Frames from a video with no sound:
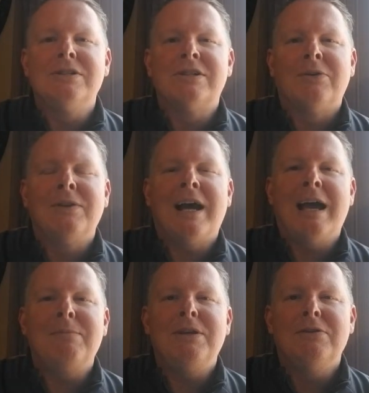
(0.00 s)
So the
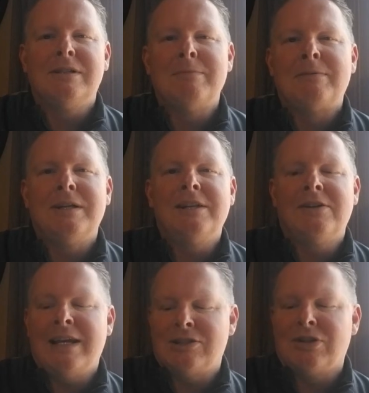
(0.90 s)
IBUs, remember,
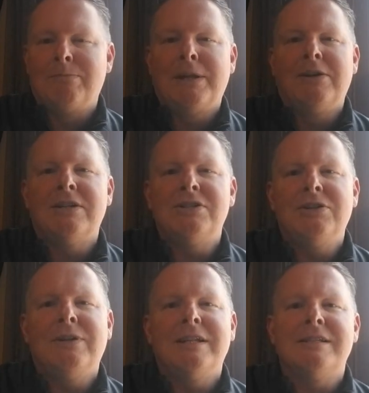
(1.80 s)
international bitterness
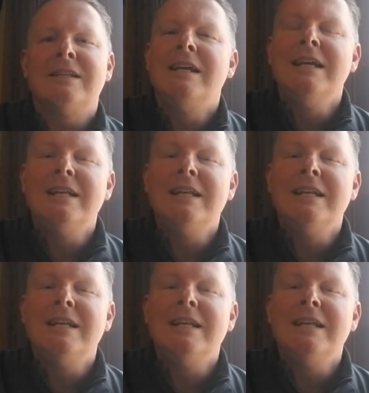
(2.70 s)
units.